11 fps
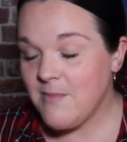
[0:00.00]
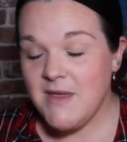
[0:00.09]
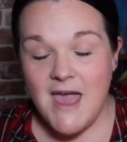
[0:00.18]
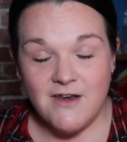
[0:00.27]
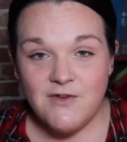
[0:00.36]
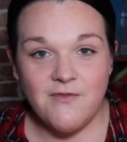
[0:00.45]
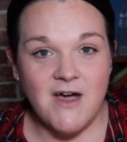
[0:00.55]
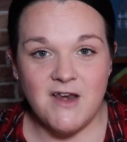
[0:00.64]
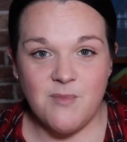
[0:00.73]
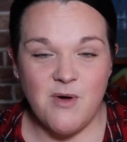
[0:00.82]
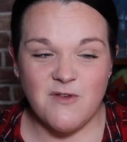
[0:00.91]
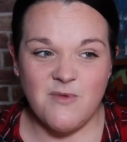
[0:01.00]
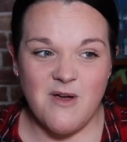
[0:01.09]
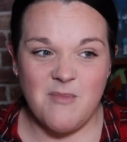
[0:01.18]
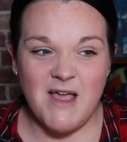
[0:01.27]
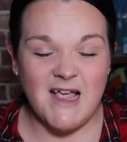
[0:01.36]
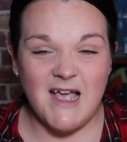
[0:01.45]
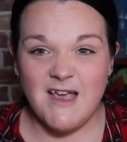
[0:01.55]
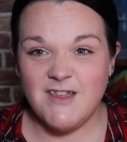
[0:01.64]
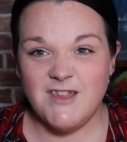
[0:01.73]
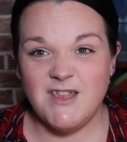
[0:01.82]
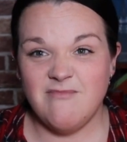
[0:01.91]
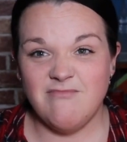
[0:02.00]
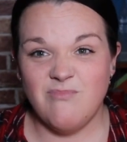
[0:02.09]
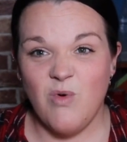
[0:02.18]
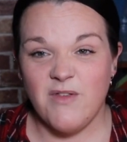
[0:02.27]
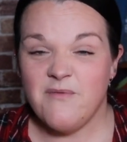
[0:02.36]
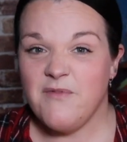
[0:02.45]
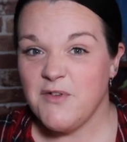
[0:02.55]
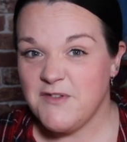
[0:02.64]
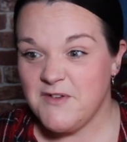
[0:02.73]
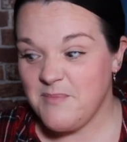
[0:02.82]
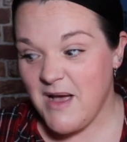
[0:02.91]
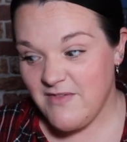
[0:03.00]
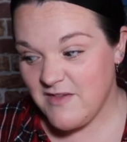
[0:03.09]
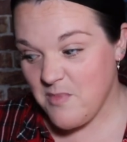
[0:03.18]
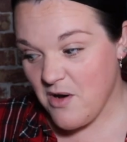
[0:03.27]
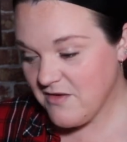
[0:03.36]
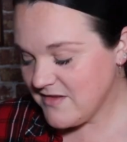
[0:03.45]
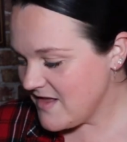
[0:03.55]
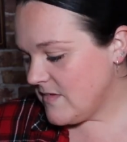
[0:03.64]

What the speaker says: I'm yet to find a box where I'm like, I actually wasn't fussed about this box.